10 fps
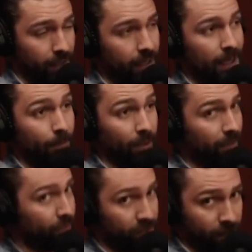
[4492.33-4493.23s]
Mm-hmm.
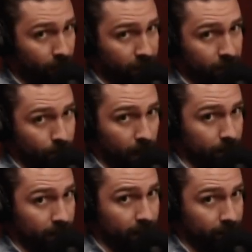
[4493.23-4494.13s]
But if the surface is
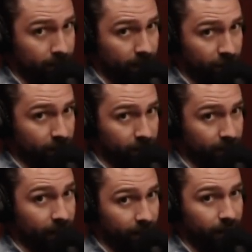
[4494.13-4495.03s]
prepped, that that shit'll
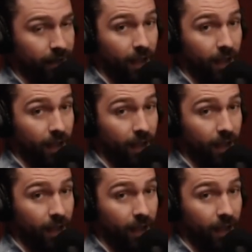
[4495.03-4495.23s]
stick,